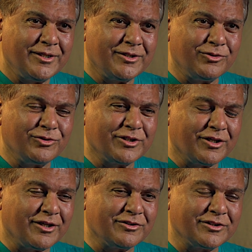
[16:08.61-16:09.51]
who
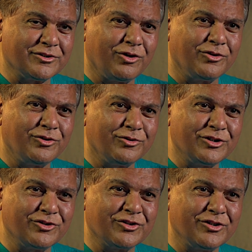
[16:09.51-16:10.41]
turned around and says, oh, you
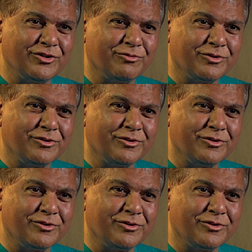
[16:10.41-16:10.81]
interested in this?